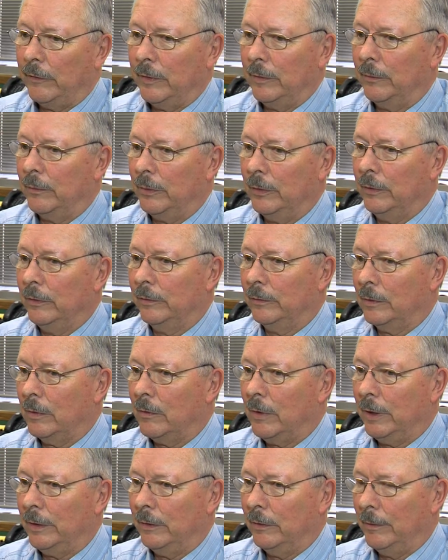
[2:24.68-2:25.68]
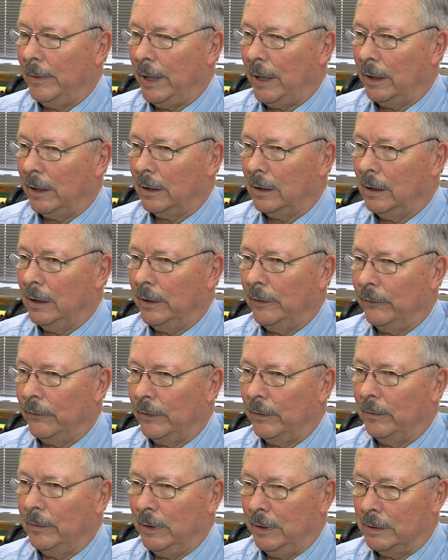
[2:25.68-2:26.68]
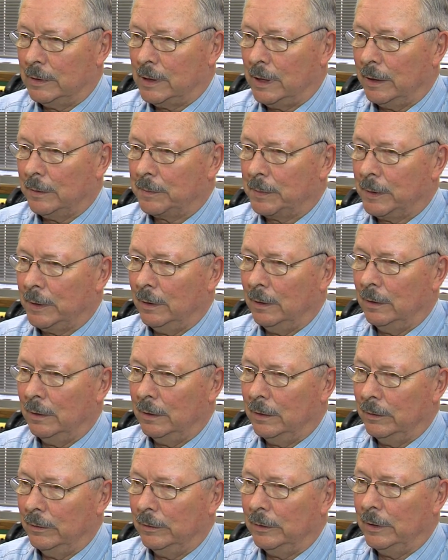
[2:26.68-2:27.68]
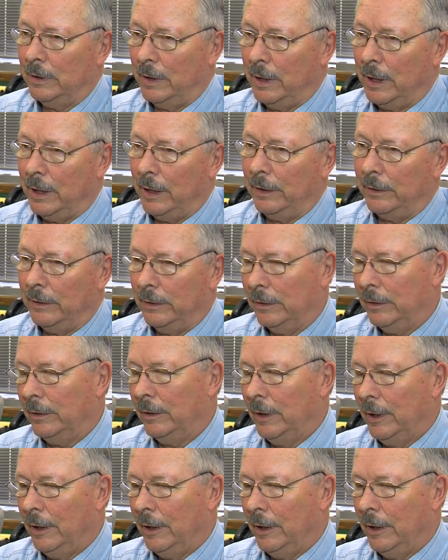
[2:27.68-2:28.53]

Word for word: improved quite dramatically from inception to today to